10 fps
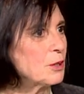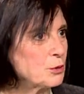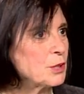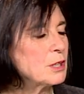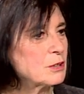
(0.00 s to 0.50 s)
are
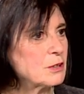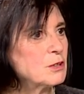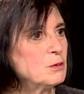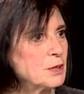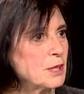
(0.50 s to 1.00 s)
looking to
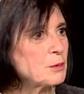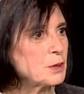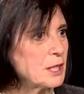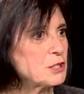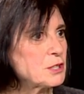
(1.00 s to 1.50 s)
do in their
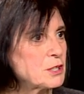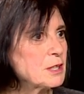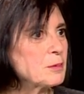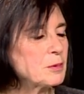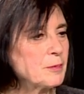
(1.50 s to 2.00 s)
relationship.